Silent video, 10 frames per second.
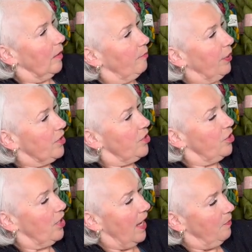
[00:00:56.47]
bust
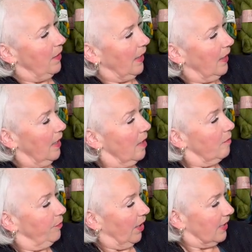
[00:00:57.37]
shaping,
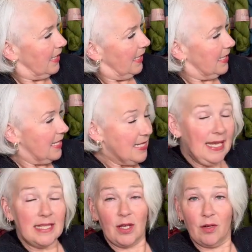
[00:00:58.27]
but
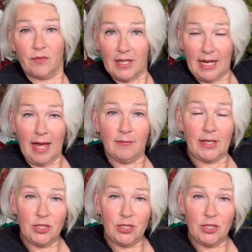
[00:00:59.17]
instead of then having a